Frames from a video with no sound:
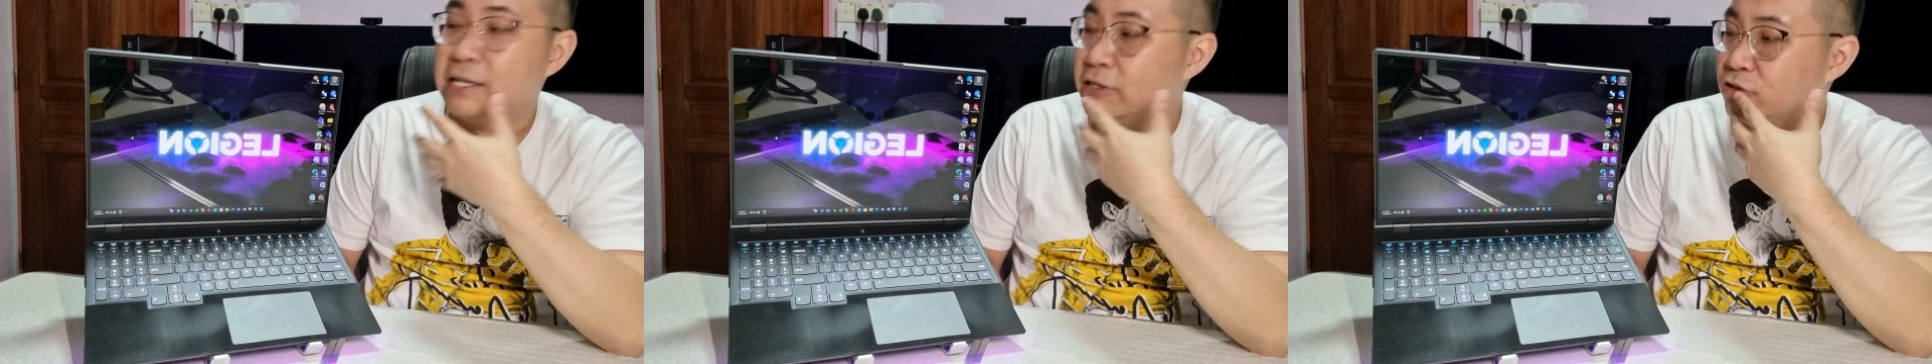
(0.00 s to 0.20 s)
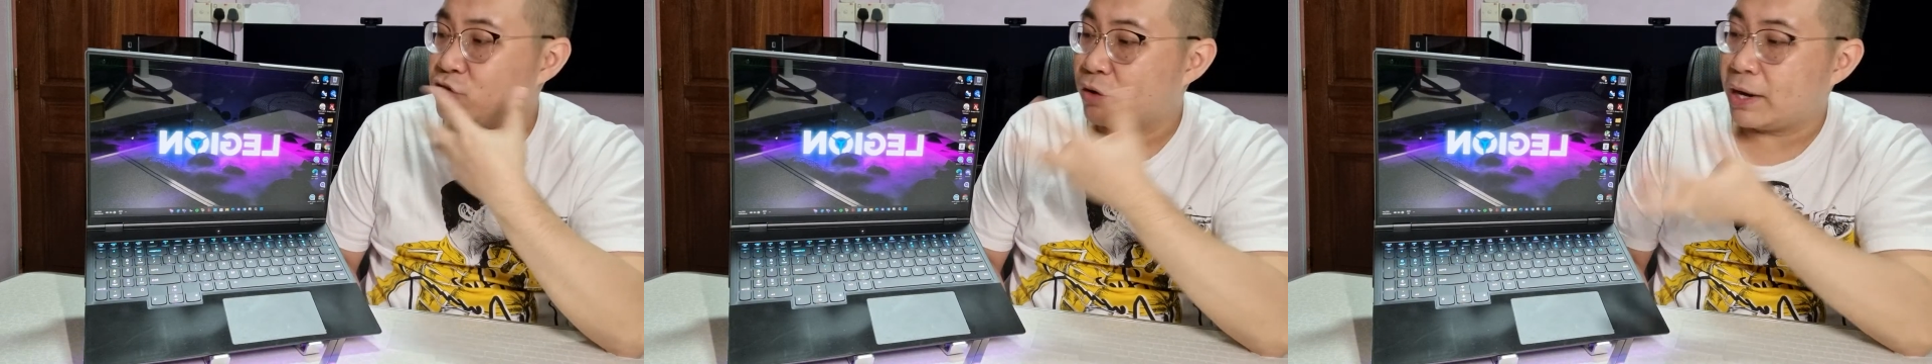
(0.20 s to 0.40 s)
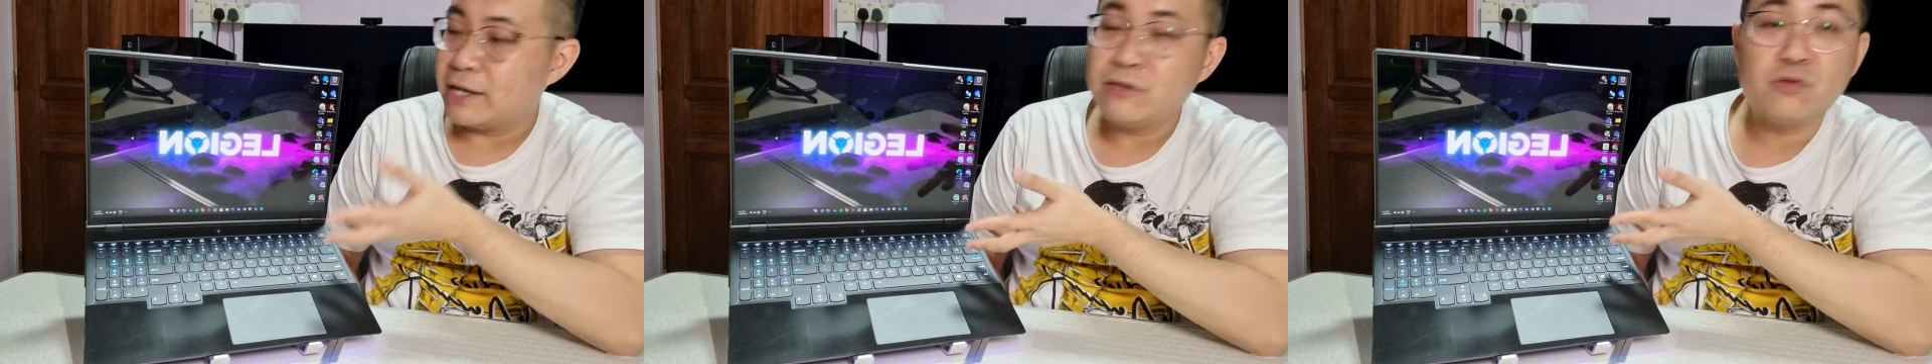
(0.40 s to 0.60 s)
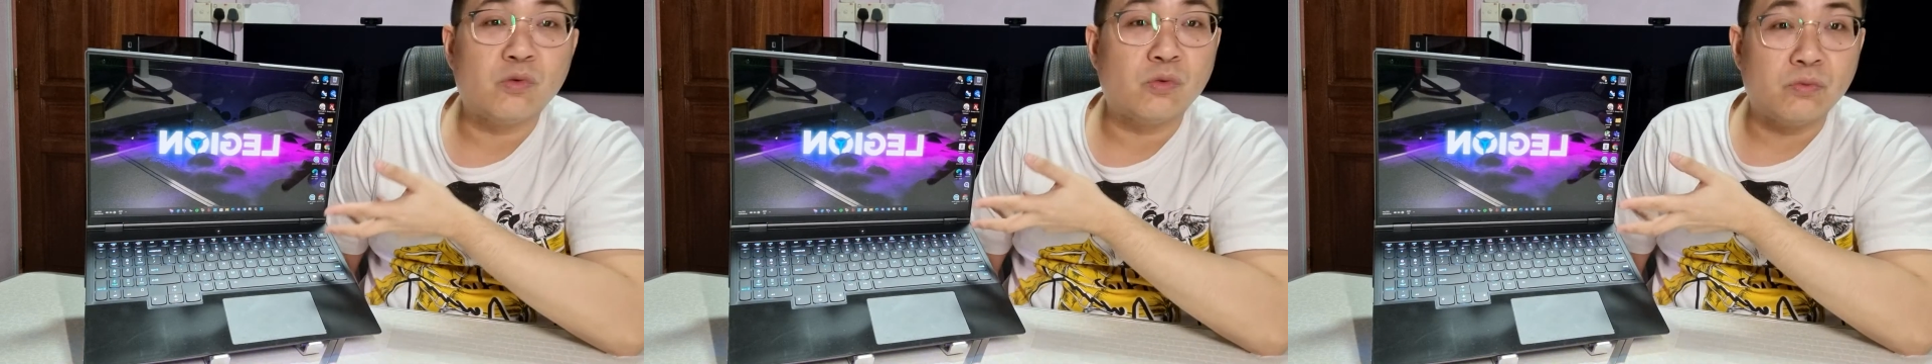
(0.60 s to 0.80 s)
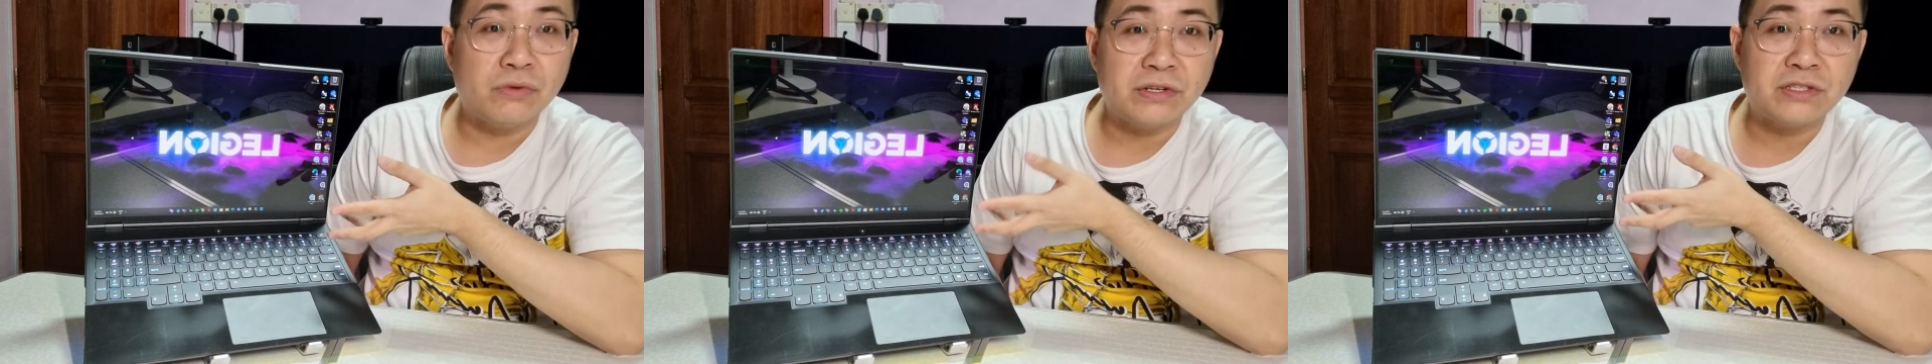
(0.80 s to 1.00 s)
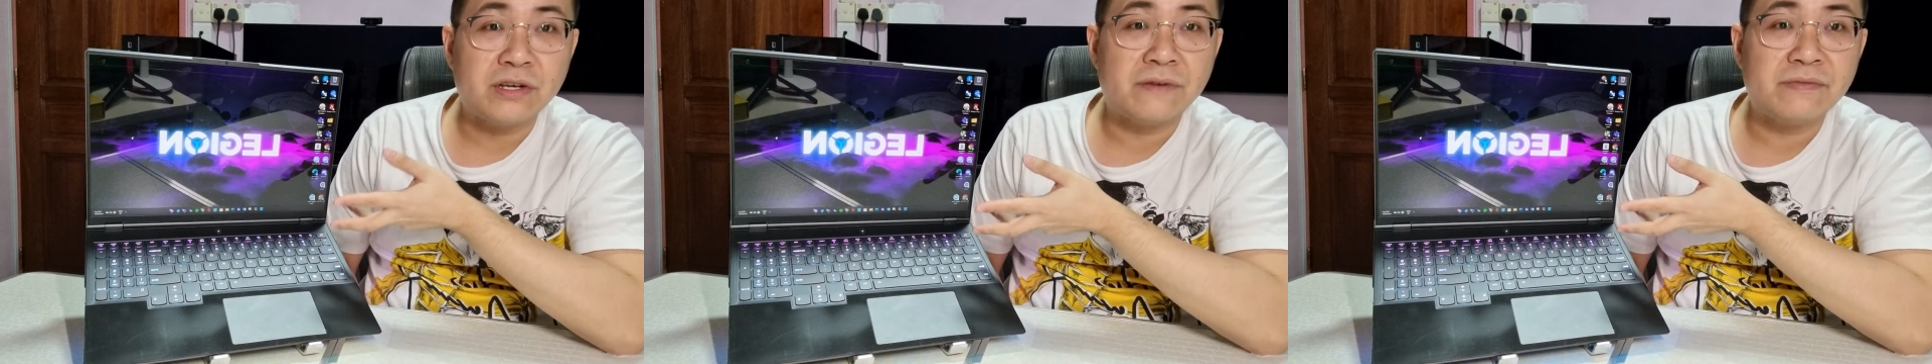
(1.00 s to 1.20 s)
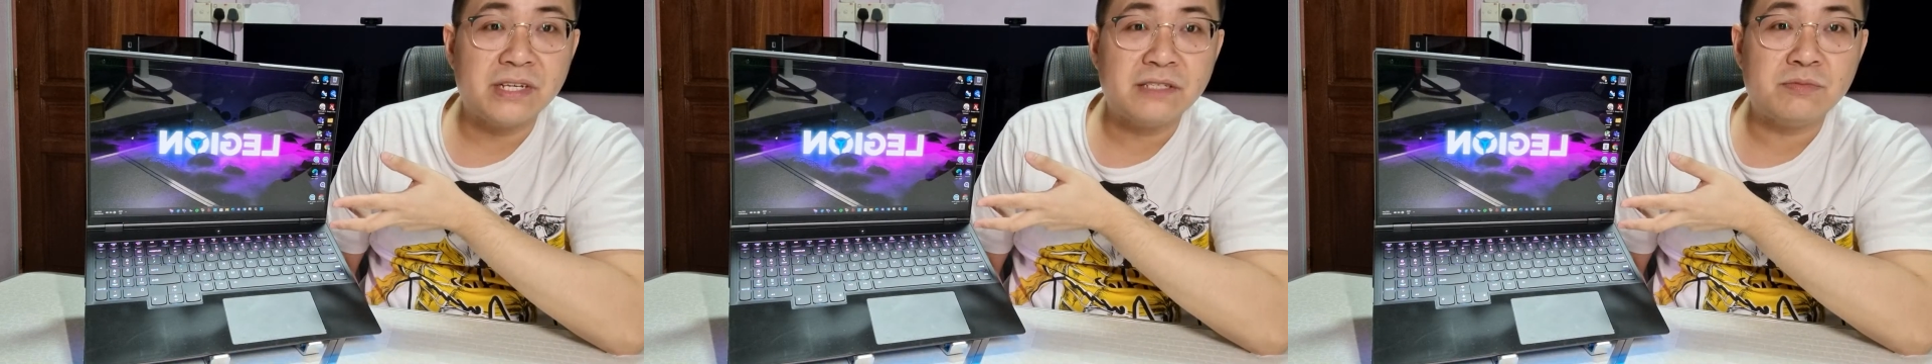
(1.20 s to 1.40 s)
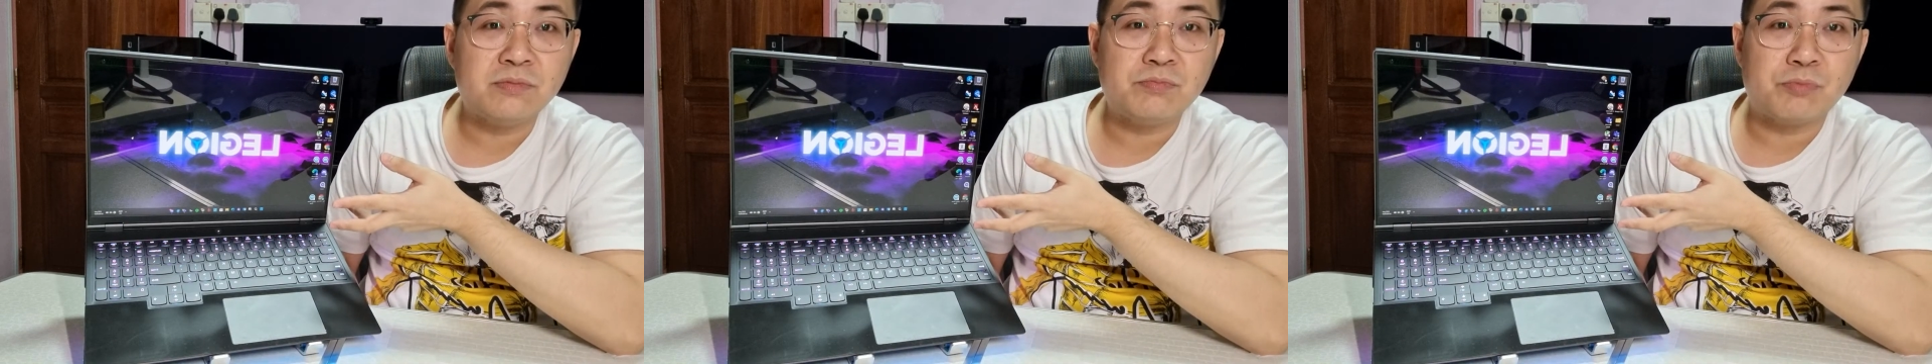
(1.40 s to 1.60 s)
in trying to resolve
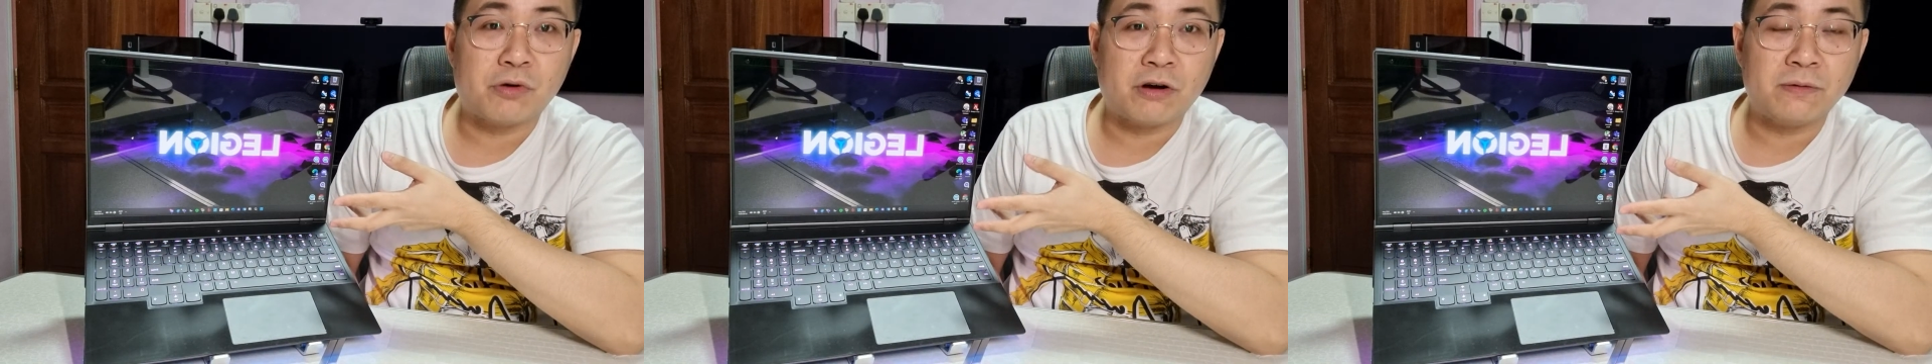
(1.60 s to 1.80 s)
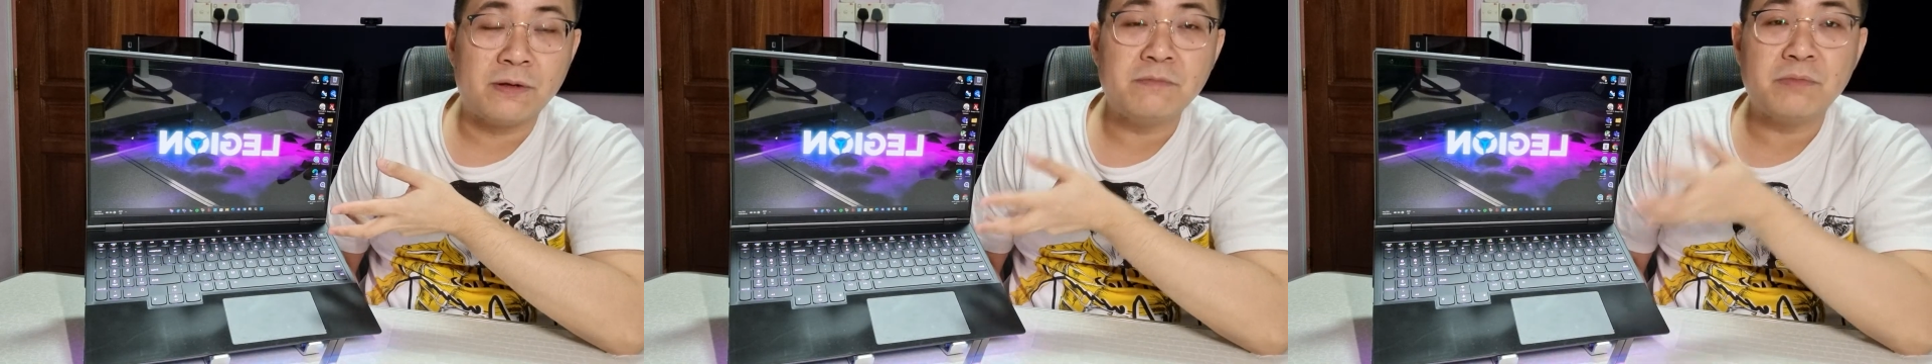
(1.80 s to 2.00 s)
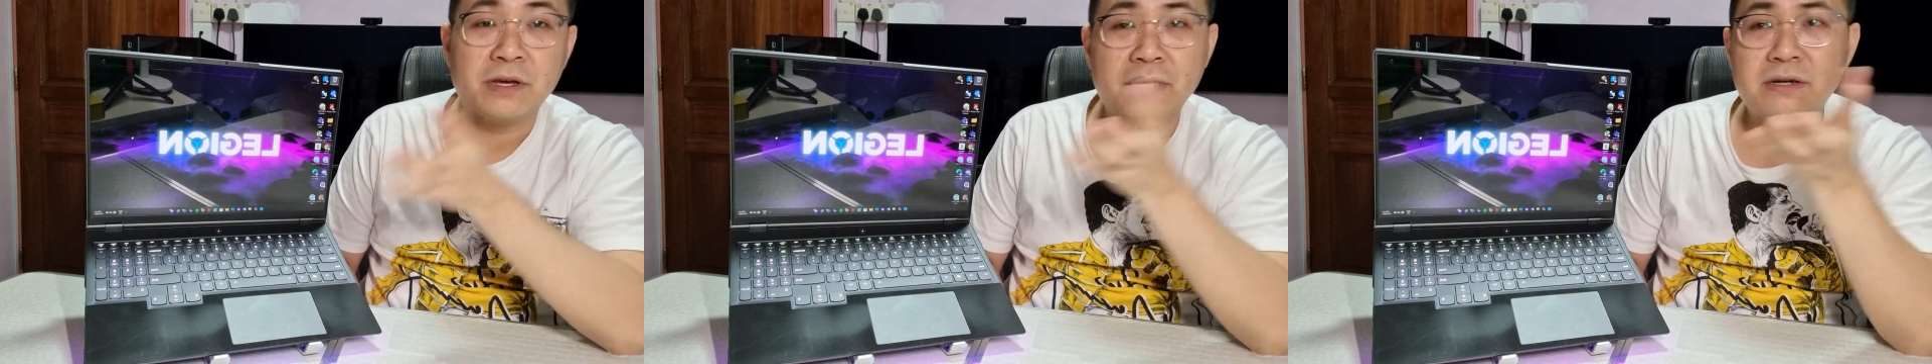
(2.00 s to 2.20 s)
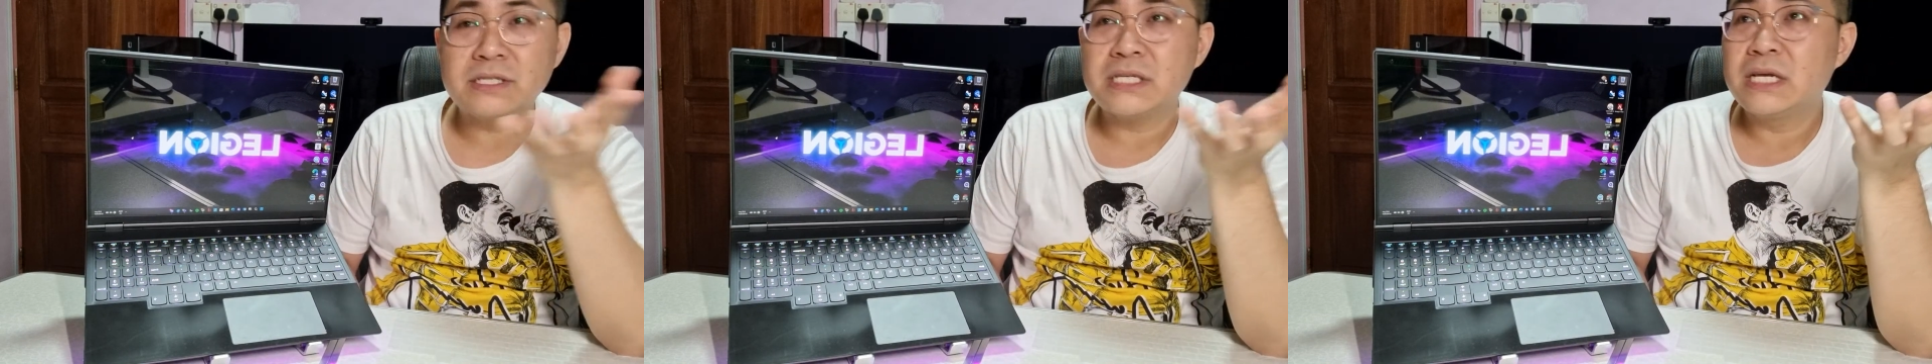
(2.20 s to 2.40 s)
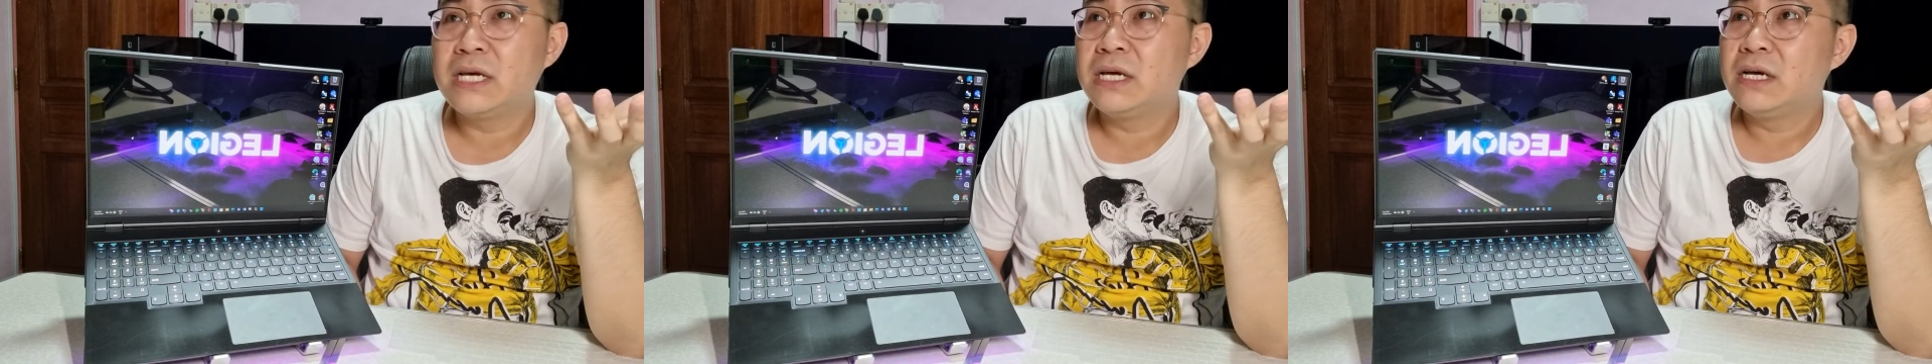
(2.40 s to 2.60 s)
this problem, because